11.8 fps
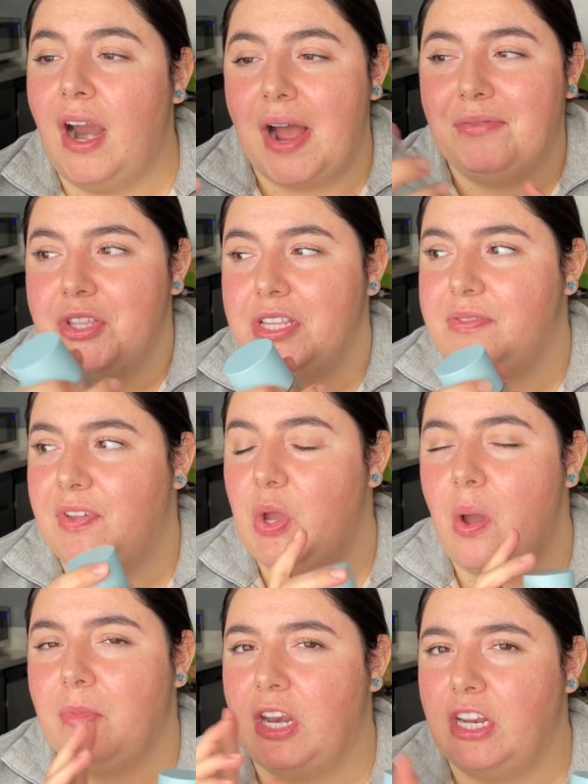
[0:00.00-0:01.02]
After this video
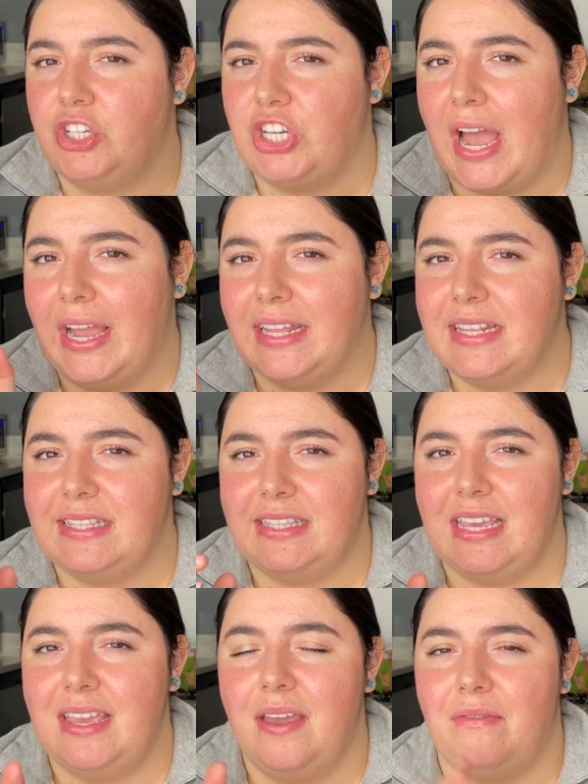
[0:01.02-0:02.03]
I'm gonna check and
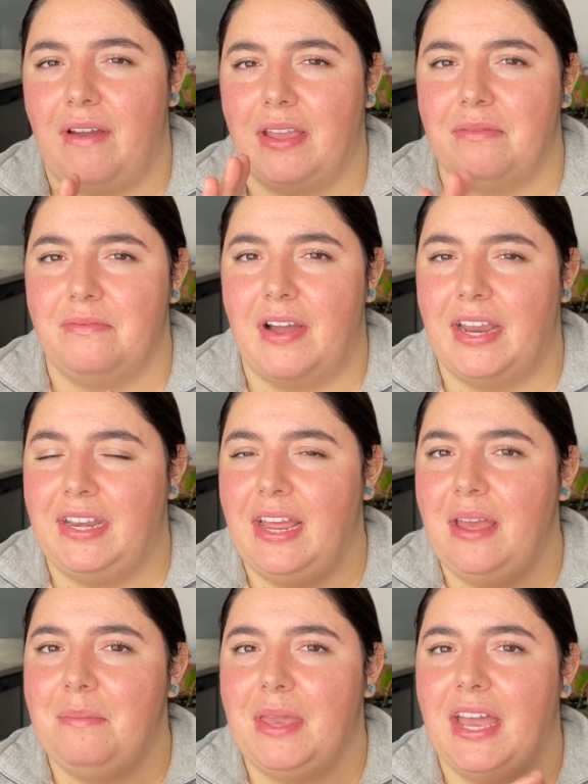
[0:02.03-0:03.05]
see if I can find
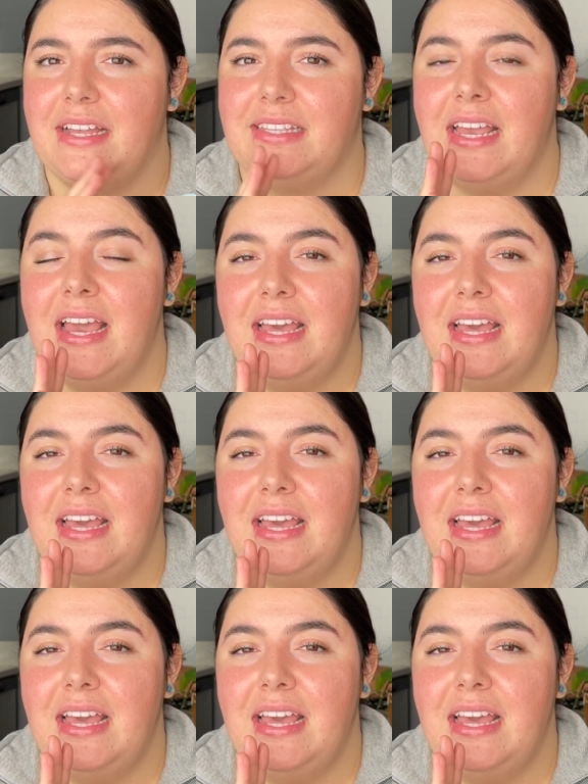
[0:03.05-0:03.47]
it, because